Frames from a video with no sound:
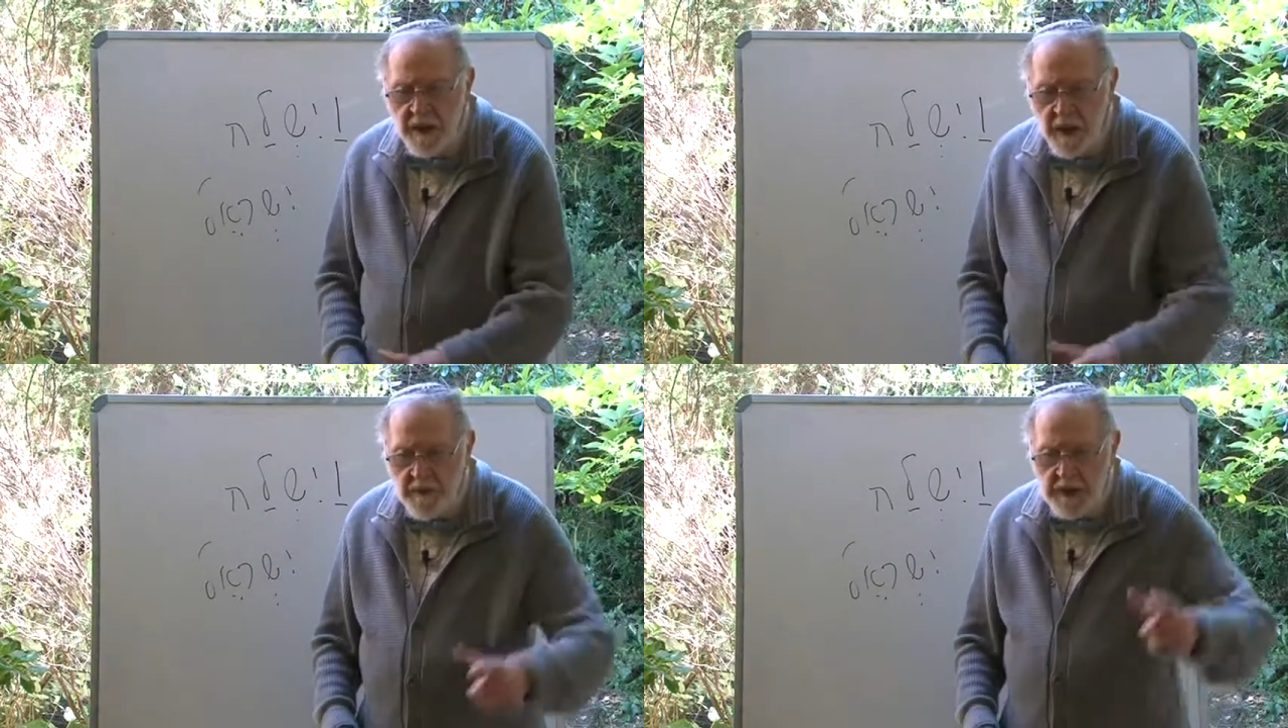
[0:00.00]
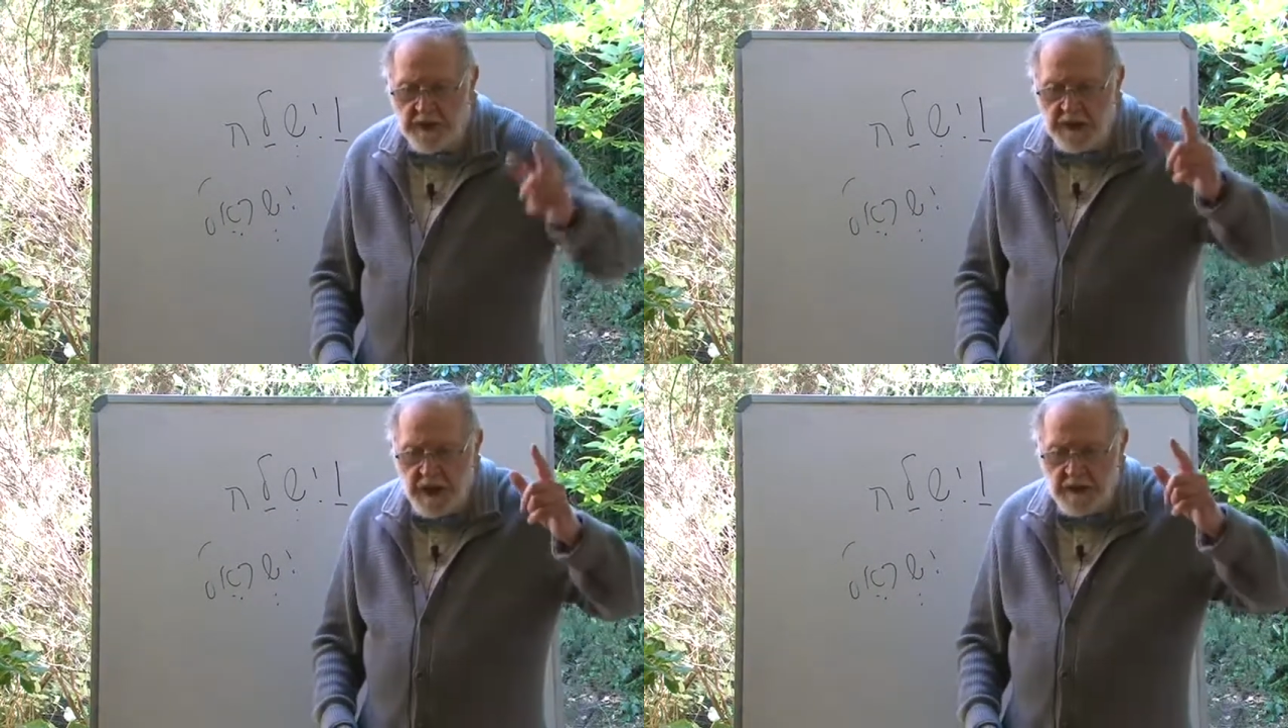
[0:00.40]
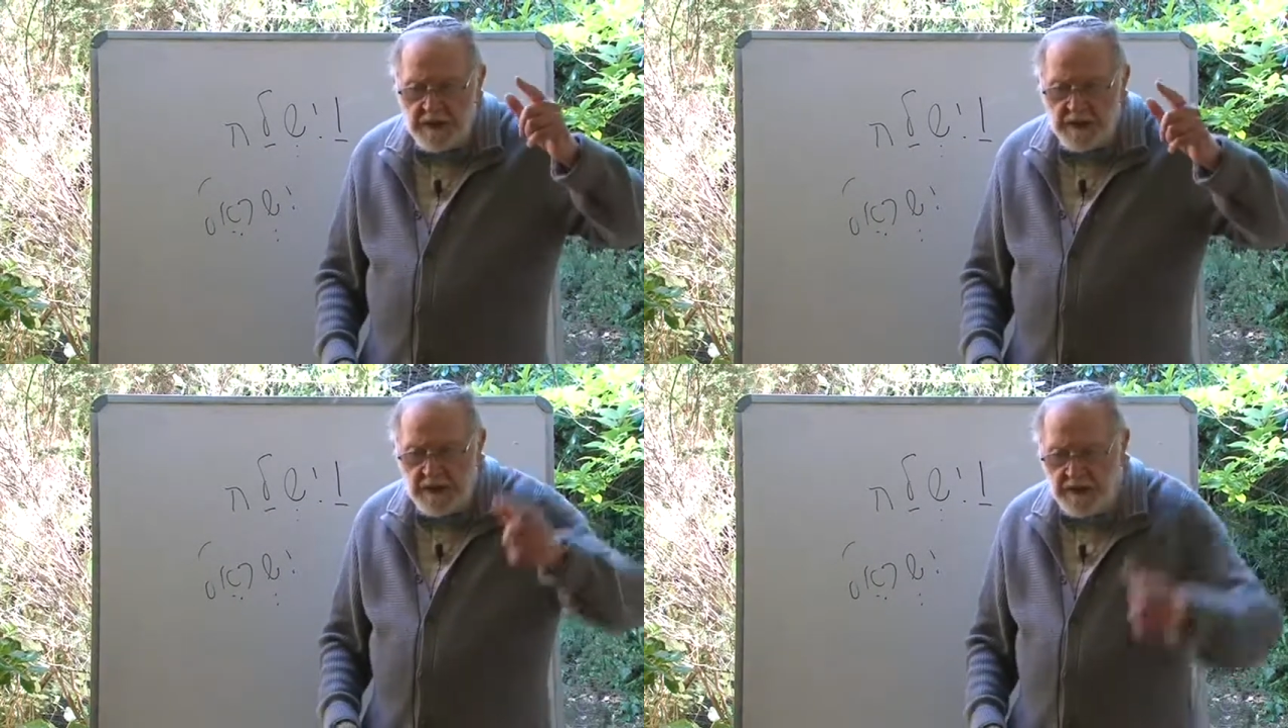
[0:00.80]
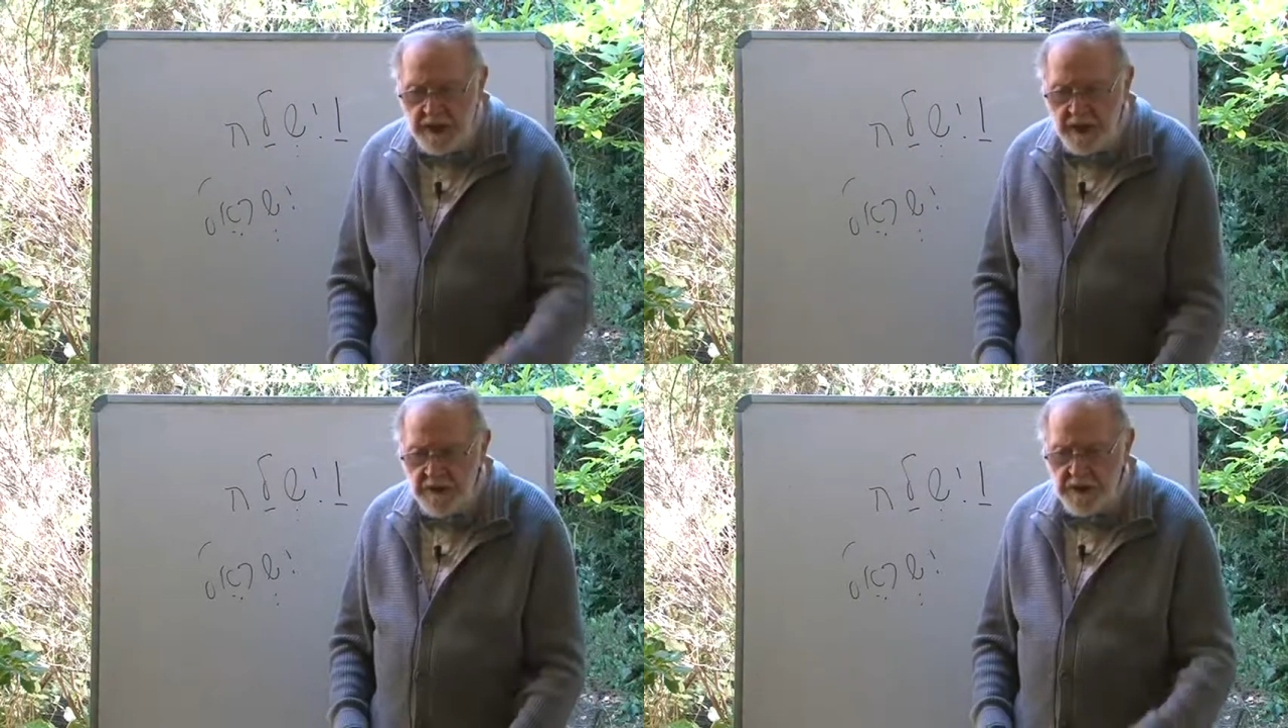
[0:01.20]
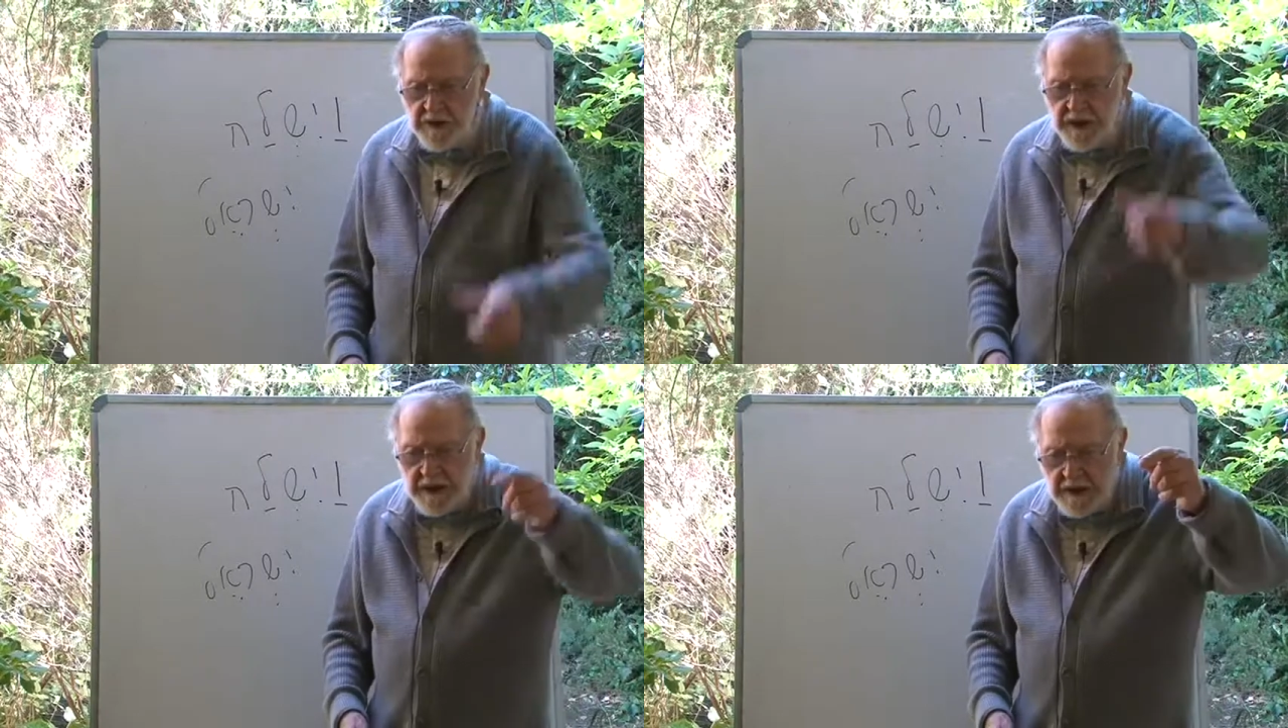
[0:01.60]
A mishkan is a
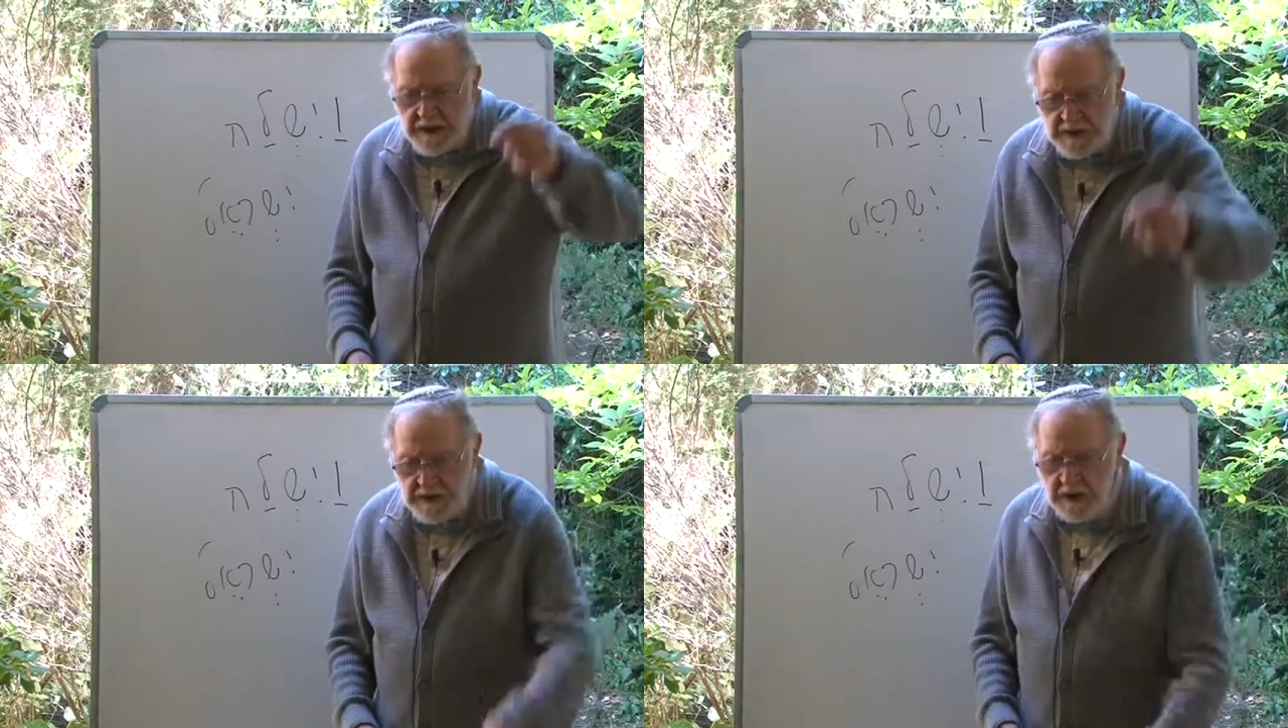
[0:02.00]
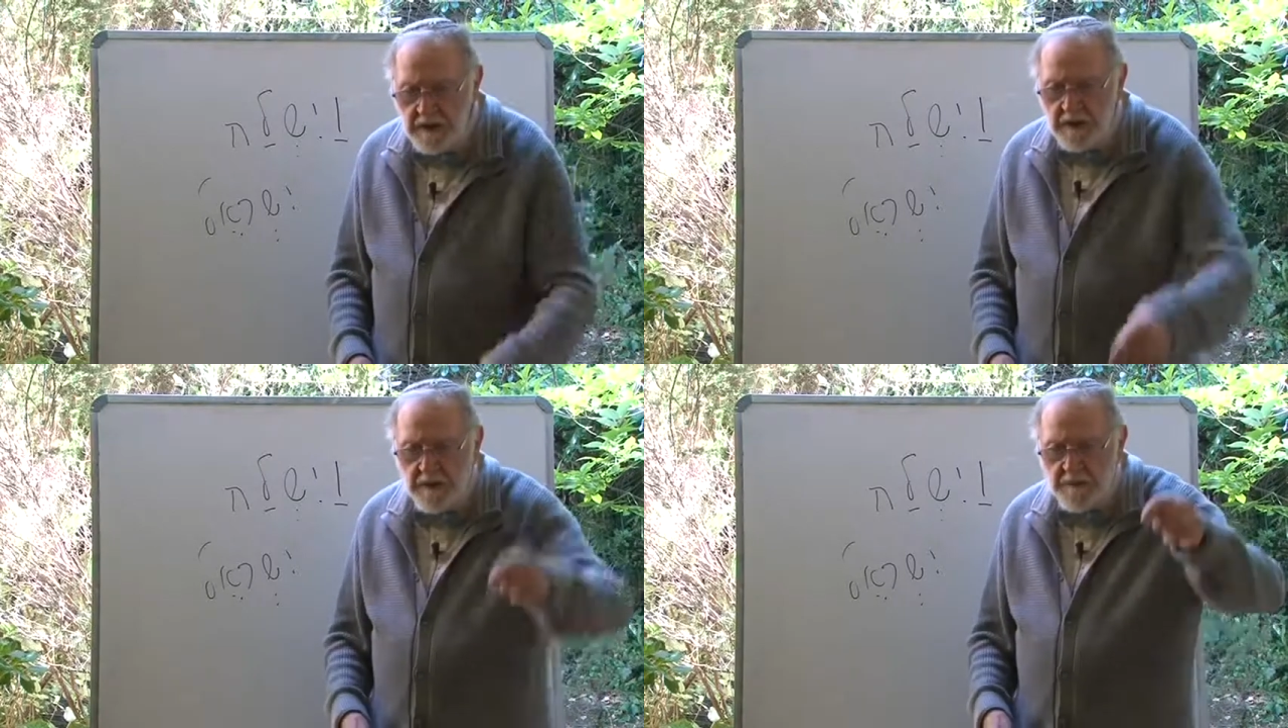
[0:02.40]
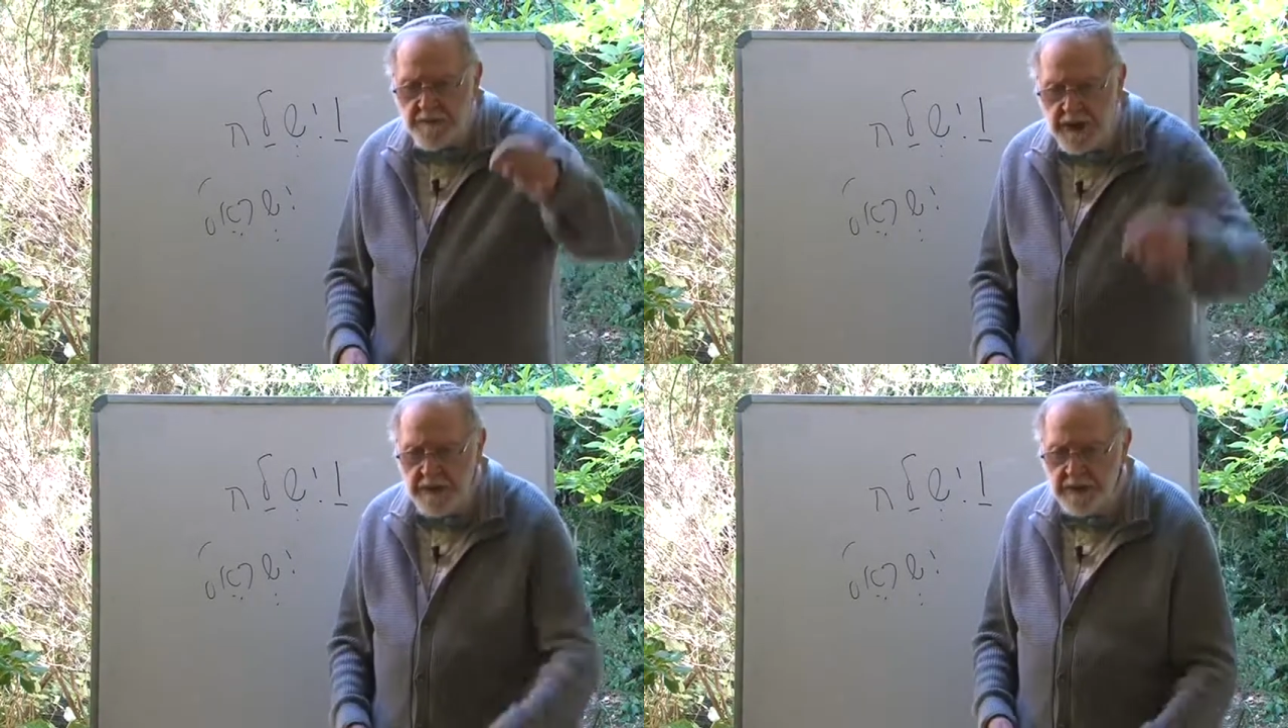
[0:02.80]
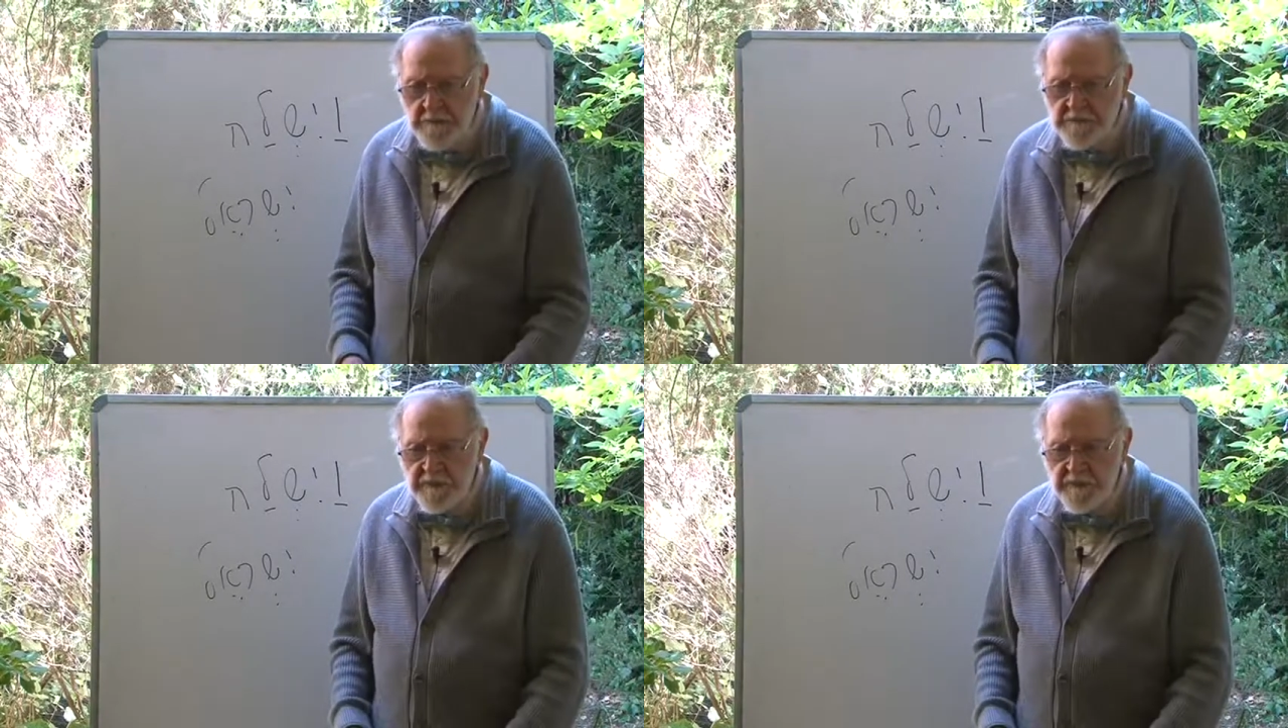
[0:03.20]
sanctuary in a settled place.